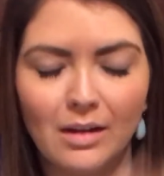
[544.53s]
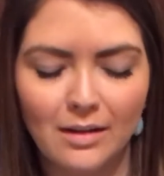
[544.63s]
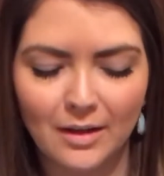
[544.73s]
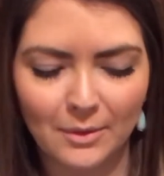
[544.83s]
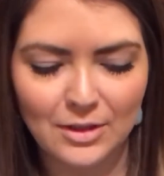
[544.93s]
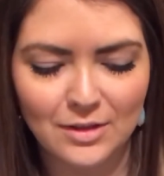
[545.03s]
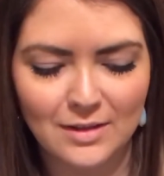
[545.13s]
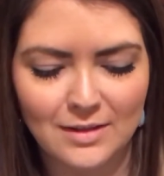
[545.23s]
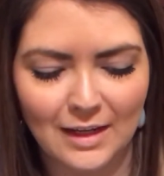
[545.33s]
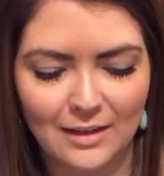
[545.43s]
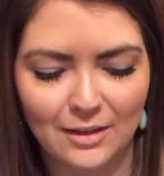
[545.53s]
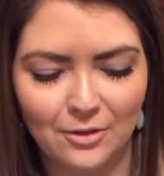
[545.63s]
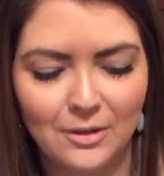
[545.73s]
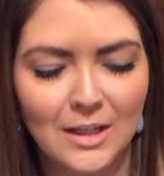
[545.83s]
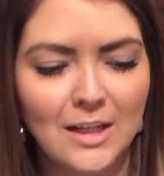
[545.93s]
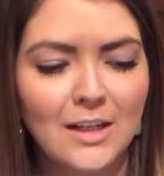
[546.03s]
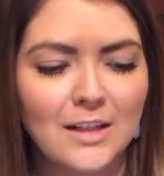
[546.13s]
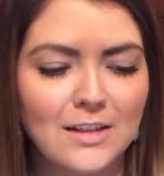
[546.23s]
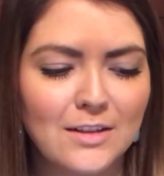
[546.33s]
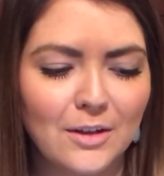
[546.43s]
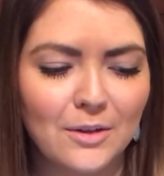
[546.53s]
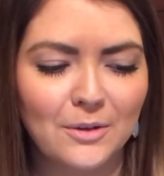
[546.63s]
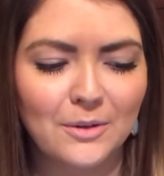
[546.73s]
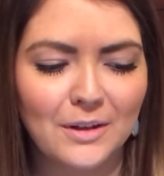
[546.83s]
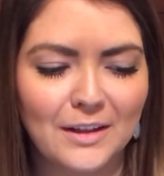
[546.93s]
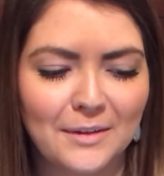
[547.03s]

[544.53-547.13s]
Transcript: Anyway, just a side note. So